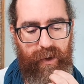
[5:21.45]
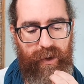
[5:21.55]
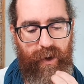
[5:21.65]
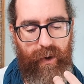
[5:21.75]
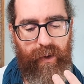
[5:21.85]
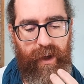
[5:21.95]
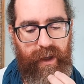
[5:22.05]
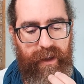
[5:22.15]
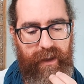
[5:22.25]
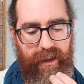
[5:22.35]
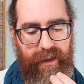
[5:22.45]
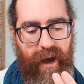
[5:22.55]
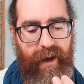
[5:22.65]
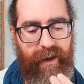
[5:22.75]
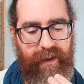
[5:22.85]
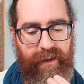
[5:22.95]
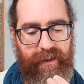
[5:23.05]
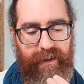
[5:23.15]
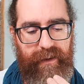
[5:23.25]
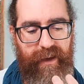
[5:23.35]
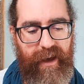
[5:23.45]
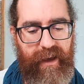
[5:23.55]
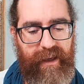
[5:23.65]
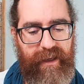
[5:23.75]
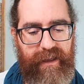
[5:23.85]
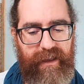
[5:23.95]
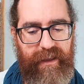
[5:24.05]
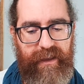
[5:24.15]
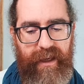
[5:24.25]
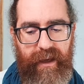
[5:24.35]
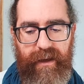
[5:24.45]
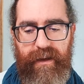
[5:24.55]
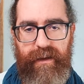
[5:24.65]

Yo, ya, ye, ye.